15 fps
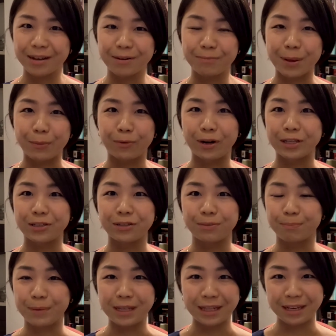memorize
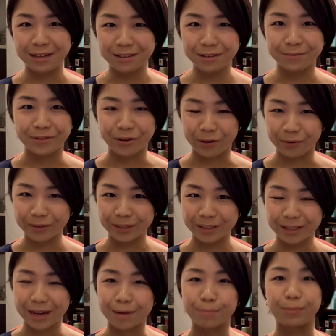millions of notes
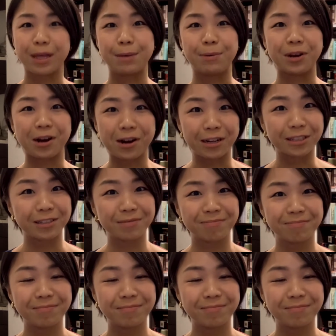and play by heart?